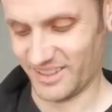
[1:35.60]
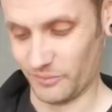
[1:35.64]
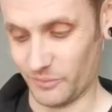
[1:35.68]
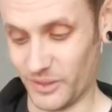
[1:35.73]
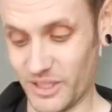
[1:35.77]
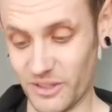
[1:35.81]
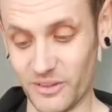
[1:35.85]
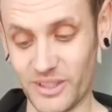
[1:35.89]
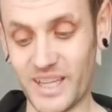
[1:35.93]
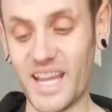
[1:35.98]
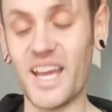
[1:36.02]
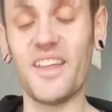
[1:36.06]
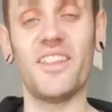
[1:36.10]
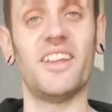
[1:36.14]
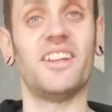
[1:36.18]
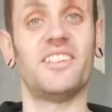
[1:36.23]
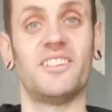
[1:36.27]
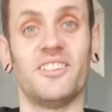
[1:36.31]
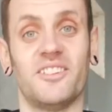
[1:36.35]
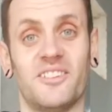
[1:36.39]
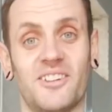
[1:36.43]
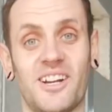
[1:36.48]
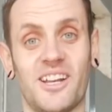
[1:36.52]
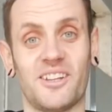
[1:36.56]
We don't get
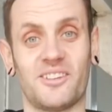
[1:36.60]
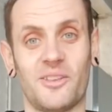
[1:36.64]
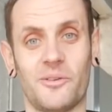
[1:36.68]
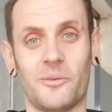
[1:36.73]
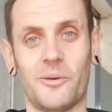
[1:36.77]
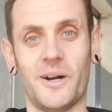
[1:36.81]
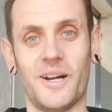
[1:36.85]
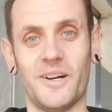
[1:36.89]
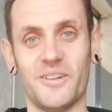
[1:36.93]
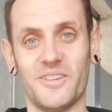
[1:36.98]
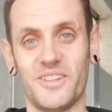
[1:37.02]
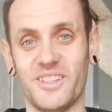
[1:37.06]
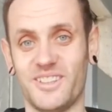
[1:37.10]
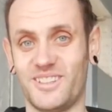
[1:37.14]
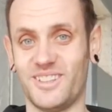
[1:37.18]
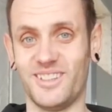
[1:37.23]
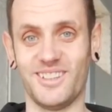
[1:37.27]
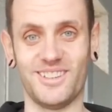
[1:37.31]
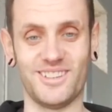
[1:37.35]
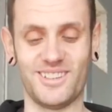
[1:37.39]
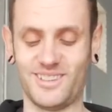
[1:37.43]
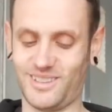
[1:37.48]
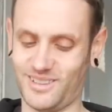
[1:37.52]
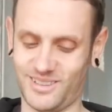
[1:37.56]
this in the rest of the world. This
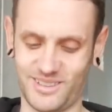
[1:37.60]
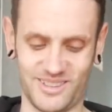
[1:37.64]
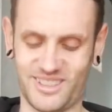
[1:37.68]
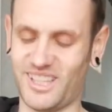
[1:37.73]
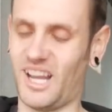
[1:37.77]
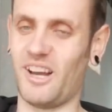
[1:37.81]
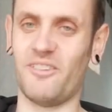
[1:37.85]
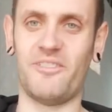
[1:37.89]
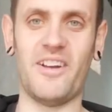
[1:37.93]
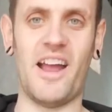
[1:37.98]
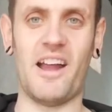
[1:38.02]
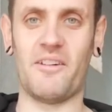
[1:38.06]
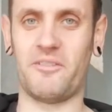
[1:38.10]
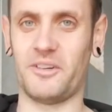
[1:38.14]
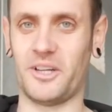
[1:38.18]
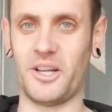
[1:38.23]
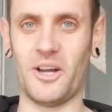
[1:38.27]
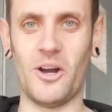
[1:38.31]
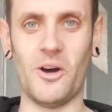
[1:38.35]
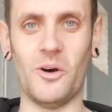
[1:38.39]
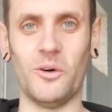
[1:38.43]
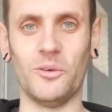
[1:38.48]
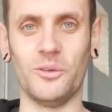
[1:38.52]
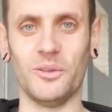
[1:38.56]
is South
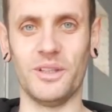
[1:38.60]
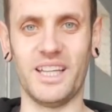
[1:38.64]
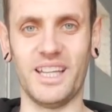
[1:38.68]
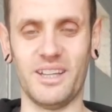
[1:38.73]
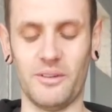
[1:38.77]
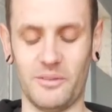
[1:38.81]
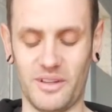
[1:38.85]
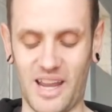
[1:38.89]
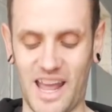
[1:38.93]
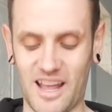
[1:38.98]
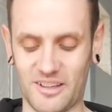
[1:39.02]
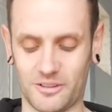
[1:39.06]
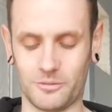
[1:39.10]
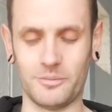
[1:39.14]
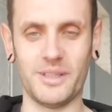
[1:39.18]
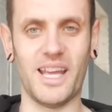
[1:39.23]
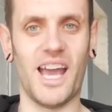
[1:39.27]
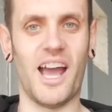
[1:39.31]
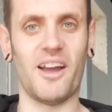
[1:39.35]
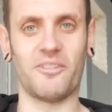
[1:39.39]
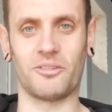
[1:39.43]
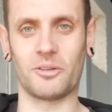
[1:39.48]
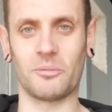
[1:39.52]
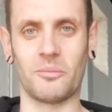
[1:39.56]
Africa only. It would have to be
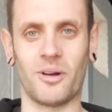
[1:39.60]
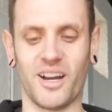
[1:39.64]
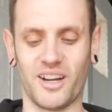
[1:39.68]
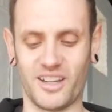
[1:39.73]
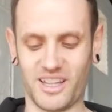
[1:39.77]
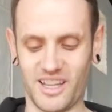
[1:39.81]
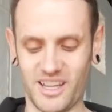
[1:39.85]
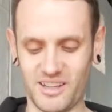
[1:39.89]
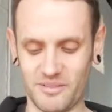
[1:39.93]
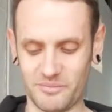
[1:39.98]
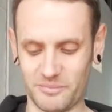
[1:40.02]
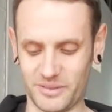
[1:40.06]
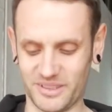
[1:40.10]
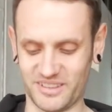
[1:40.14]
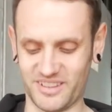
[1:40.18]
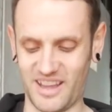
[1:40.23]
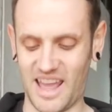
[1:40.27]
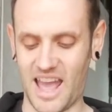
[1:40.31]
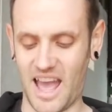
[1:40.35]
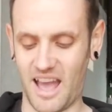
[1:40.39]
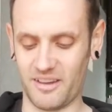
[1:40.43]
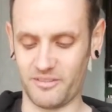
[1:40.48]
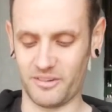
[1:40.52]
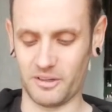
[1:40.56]
aftermarket, but to
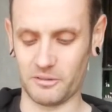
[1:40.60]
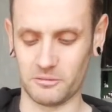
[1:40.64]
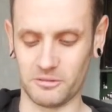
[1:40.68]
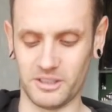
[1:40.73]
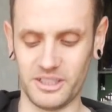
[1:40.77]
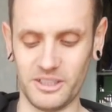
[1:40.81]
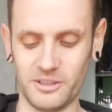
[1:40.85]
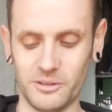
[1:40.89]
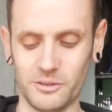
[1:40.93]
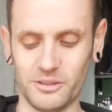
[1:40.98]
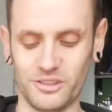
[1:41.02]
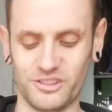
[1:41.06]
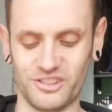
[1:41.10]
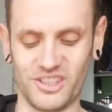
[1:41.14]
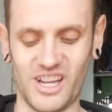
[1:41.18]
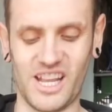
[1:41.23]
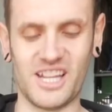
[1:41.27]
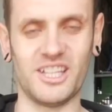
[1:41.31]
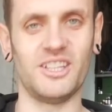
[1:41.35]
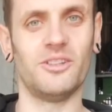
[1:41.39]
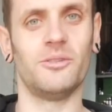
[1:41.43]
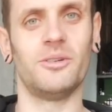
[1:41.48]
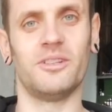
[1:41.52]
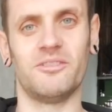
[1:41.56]
have a real
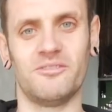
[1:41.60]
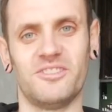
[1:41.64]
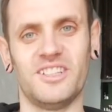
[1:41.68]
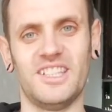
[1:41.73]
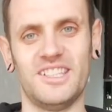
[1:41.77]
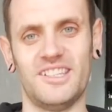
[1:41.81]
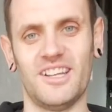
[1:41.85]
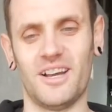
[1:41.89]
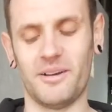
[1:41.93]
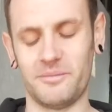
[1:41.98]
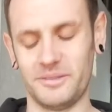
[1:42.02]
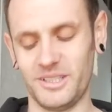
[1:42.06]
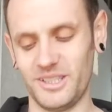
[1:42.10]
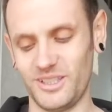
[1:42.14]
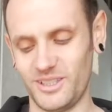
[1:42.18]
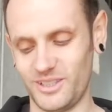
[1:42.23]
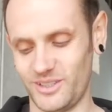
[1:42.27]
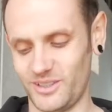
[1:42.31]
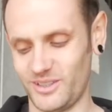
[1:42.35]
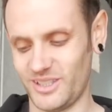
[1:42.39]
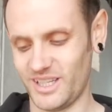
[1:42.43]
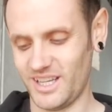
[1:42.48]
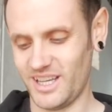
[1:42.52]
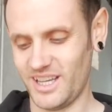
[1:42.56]
genuine
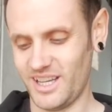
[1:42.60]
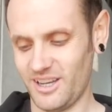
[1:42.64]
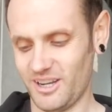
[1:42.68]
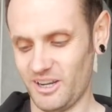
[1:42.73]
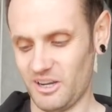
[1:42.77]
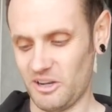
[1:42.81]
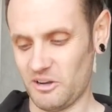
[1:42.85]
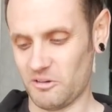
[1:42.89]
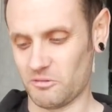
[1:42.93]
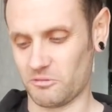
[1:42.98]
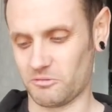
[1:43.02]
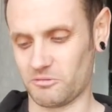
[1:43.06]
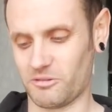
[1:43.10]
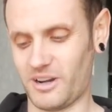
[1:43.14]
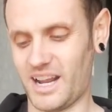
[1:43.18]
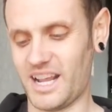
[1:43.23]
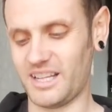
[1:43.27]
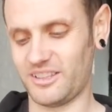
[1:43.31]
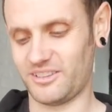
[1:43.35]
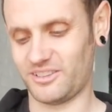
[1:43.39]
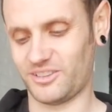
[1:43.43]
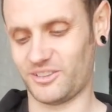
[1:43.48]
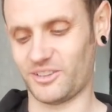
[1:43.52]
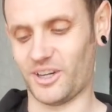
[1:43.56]
VW
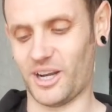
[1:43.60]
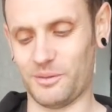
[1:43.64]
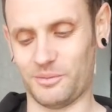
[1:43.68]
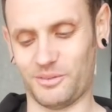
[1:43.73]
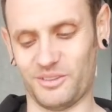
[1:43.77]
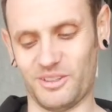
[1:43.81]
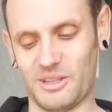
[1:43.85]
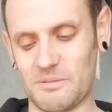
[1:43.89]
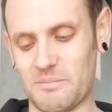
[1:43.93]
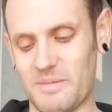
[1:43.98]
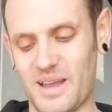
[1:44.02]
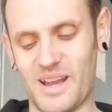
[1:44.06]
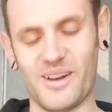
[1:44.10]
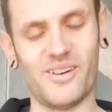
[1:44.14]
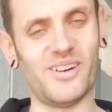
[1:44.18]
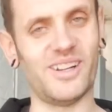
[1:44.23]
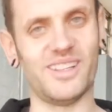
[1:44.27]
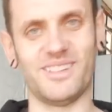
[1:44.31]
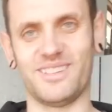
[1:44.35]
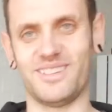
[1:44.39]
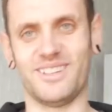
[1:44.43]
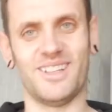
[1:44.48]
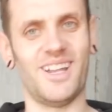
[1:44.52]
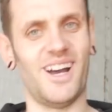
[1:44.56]
red striped seatbelt
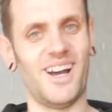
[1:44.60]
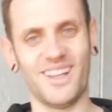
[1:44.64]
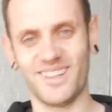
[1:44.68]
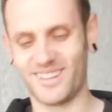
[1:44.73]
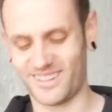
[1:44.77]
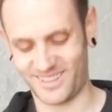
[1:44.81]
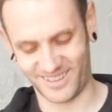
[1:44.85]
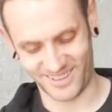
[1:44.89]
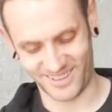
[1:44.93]
is nuts.